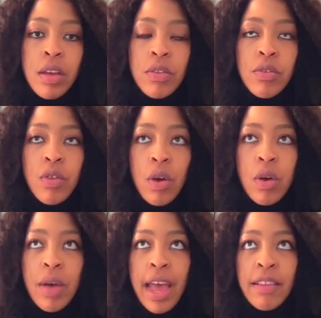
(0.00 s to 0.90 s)

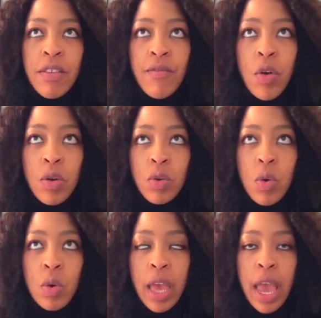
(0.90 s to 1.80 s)
So as the phone
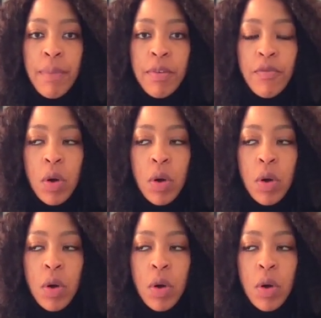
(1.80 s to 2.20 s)
call came